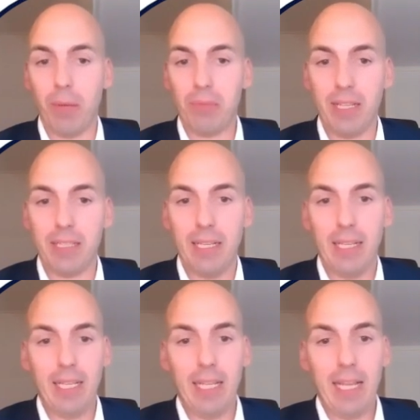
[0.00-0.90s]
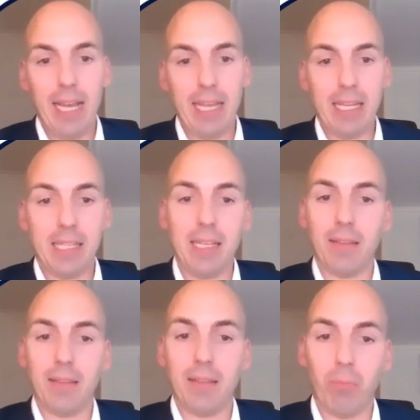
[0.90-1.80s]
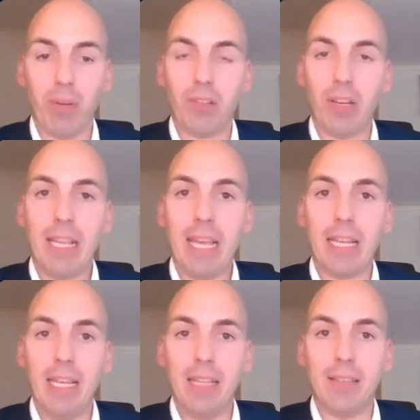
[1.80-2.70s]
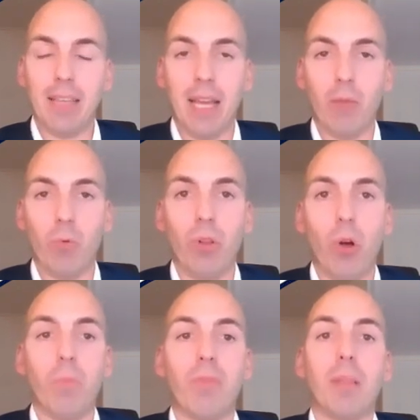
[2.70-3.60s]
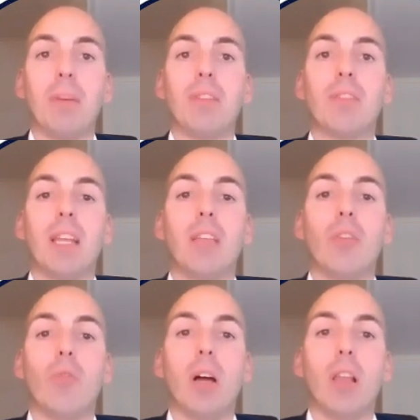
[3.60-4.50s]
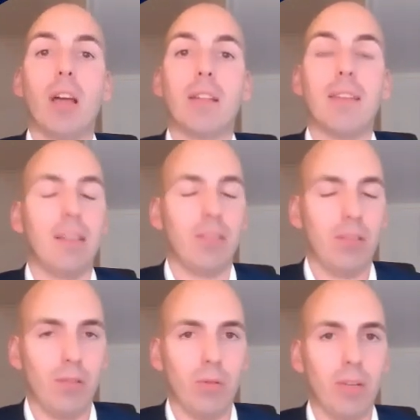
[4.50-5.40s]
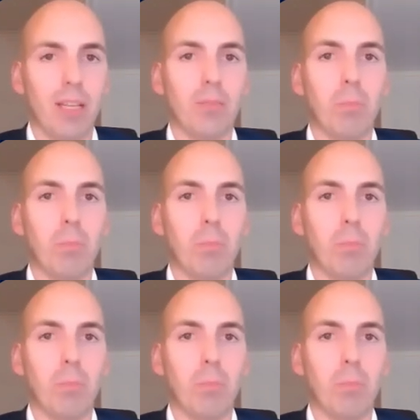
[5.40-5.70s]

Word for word: the website. And that's it. Press get leads and we'll hopefully be sending you a lot as soon as